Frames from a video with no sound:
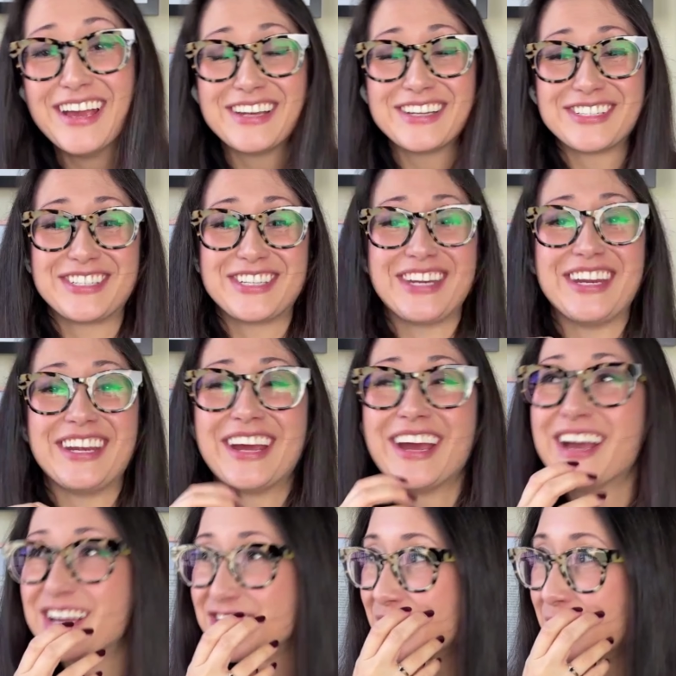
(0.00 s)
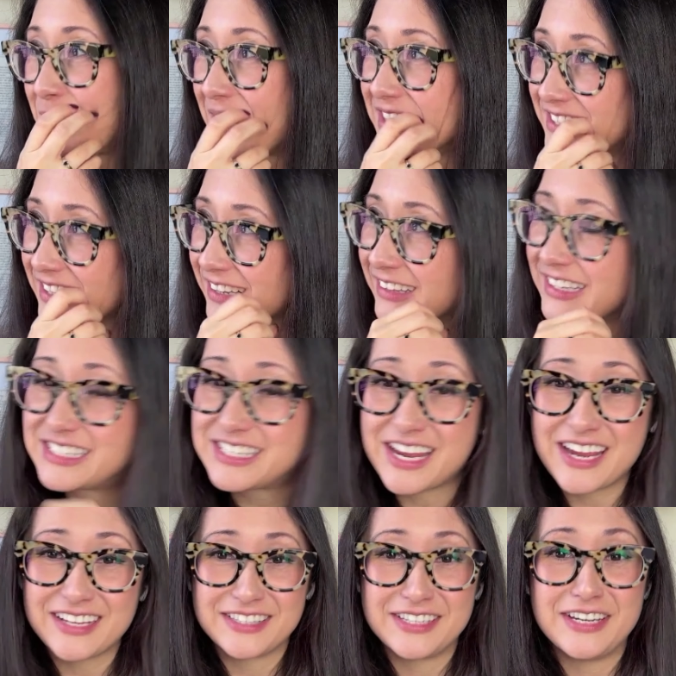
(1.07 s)
She she basically
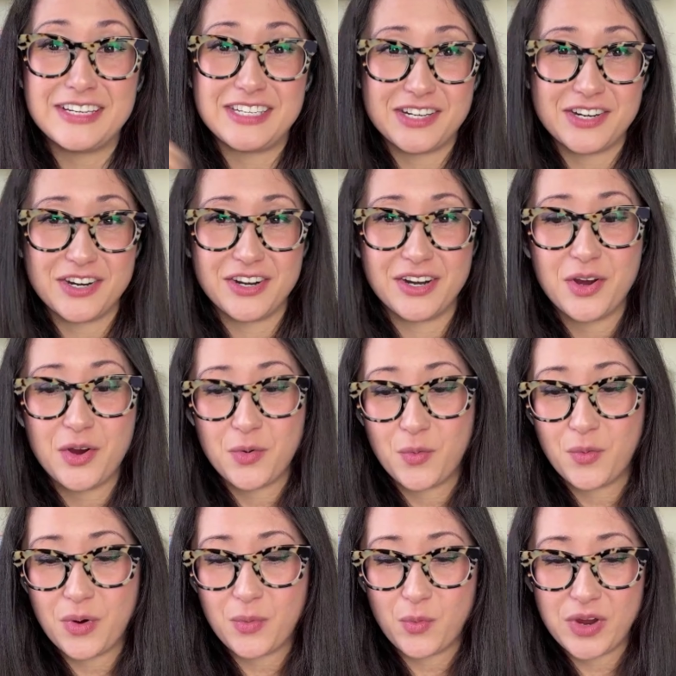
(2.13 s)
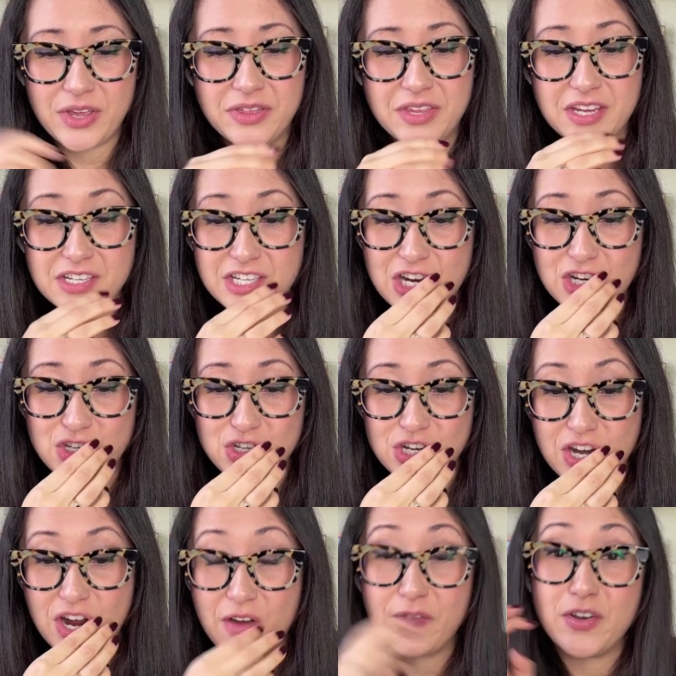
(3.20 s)
takes Nadir with the intention
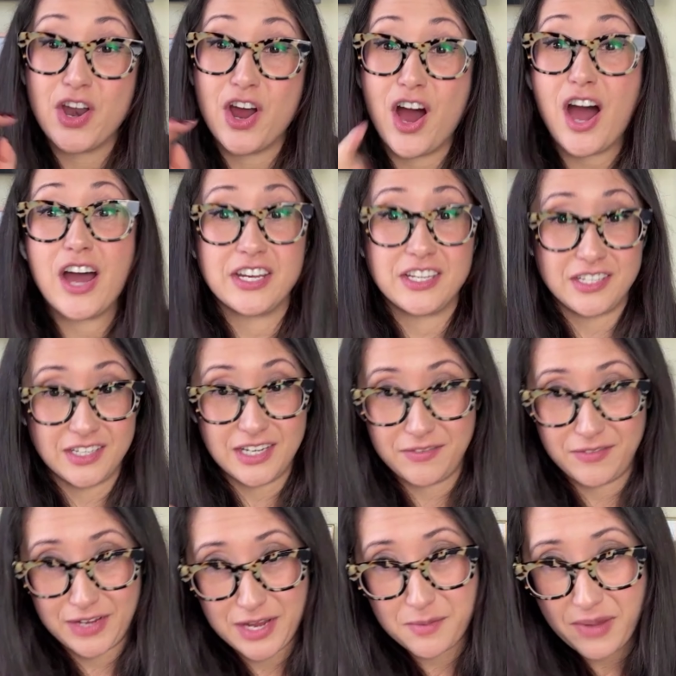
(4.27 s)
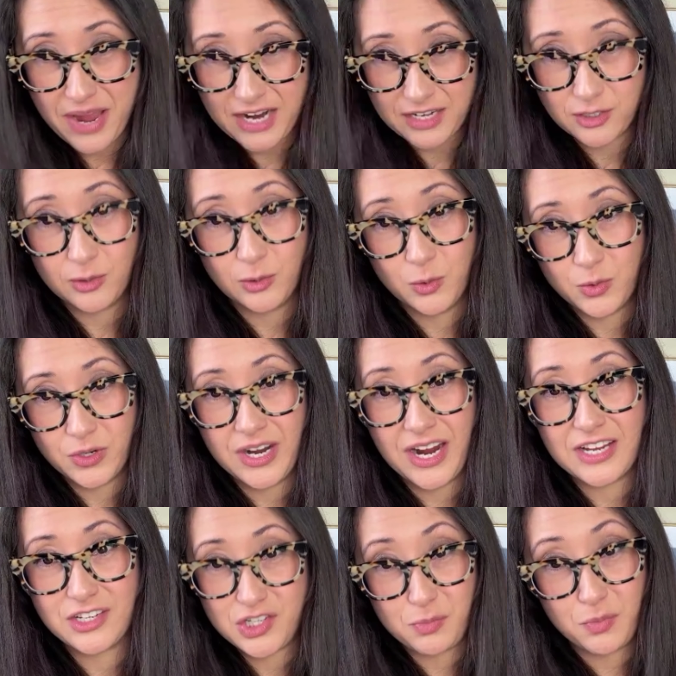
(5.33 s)
of not giving him back to Lor, as
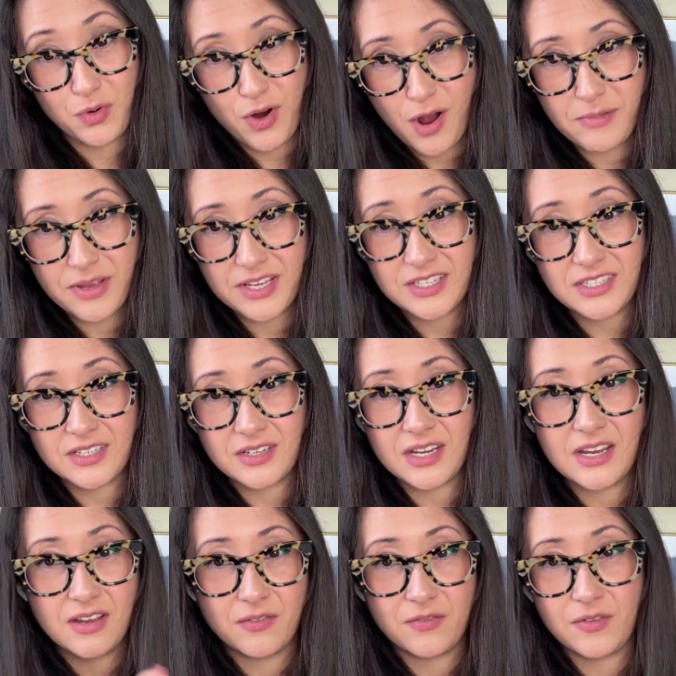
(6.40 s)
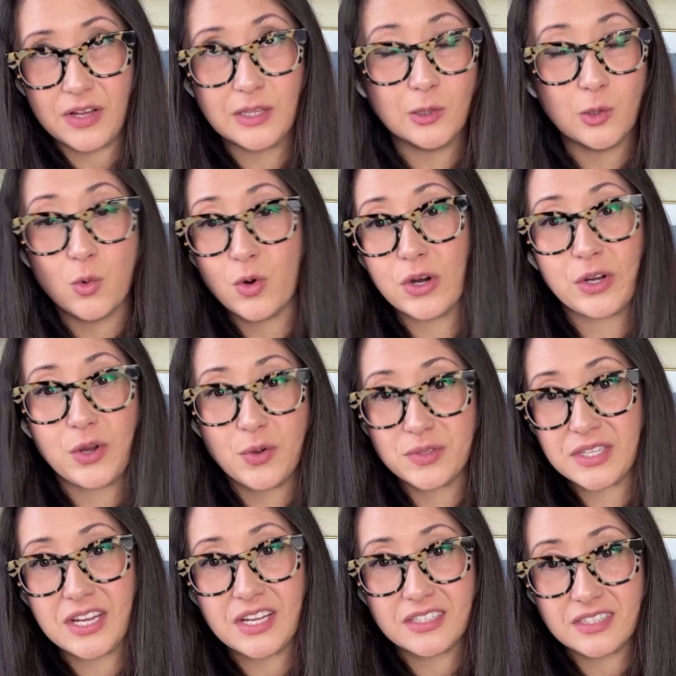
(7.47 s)
she promised, if Lor goes
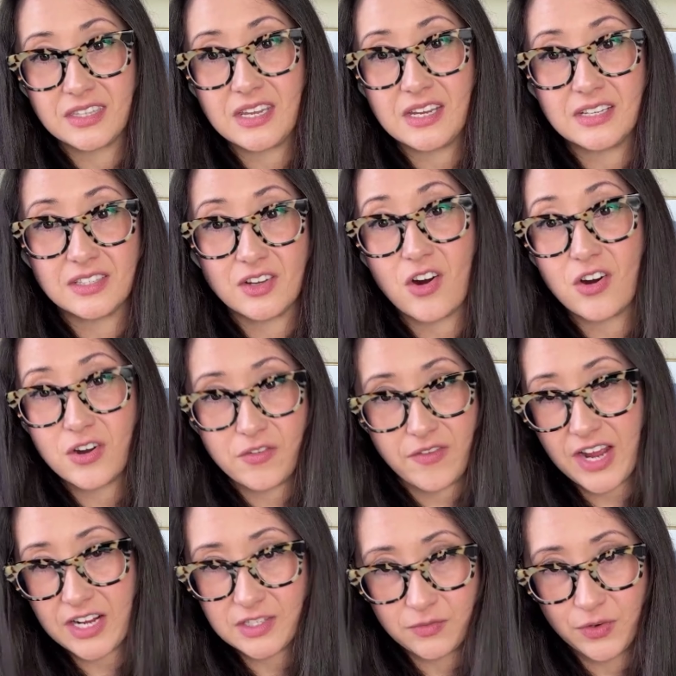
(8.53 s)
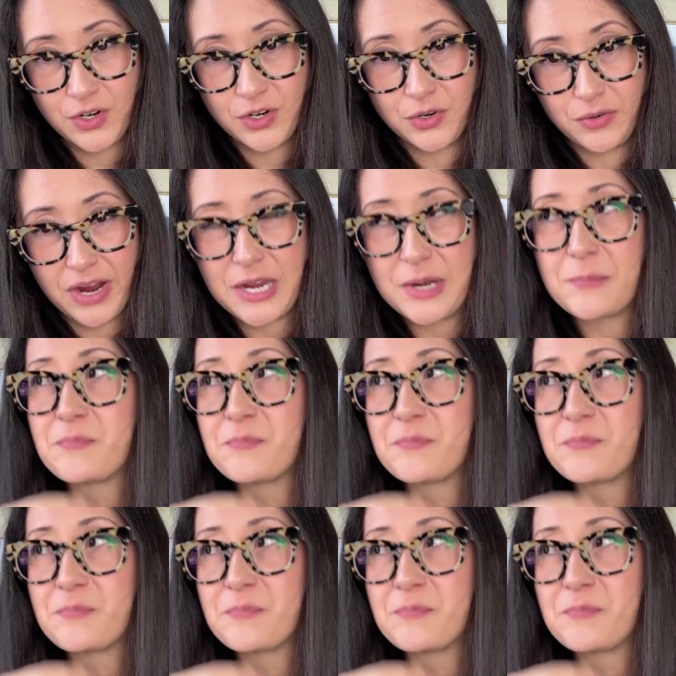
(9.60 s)
and gets these artifacts for her, right?